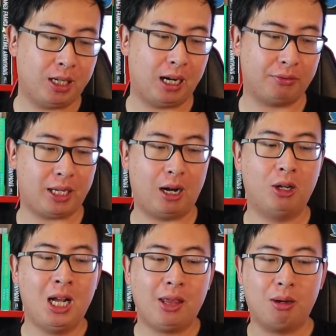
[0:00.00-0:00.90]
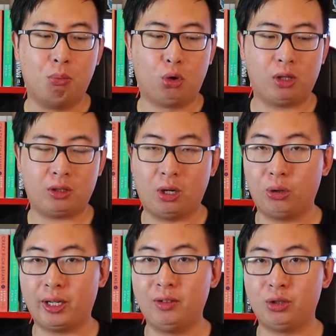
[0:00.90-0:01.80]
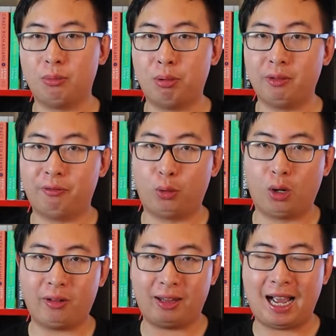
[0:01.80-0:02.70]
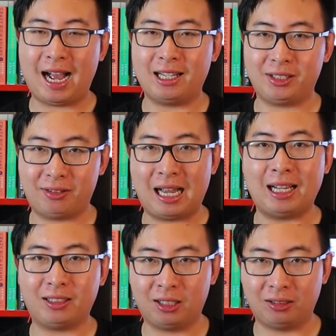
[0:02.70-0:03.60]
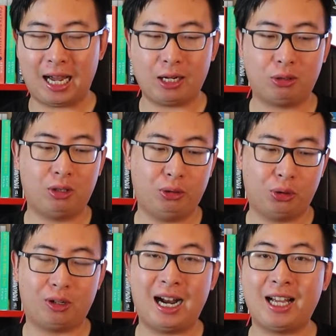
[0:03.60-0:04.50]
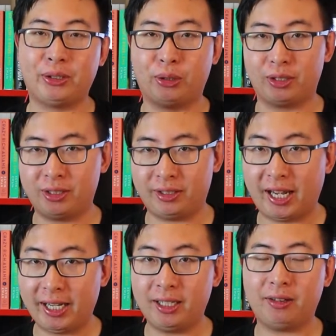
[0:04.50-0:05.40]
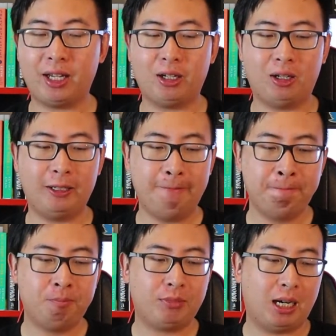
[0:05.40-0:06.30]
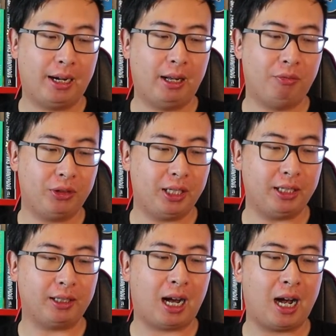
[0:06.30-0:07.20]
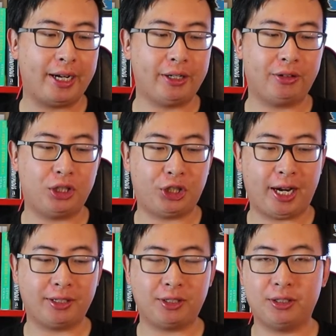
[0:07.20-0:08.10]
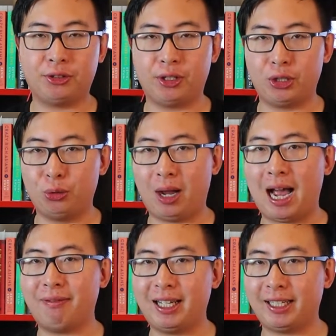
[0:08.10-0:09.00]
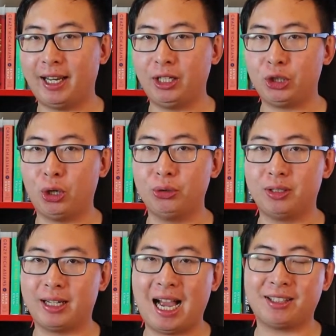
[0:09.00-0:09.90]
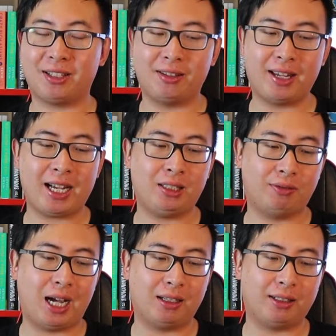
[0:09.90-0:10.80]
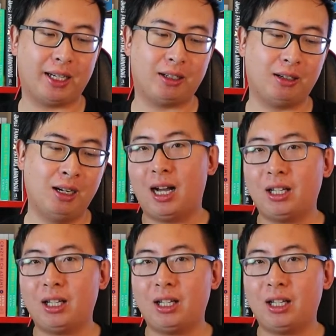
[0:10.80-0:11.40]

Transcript: Uh, now, the more tokens you put forth as that collateral or as your stake, they call it, uh, the higher the chances you have at getting chosen as the next validator.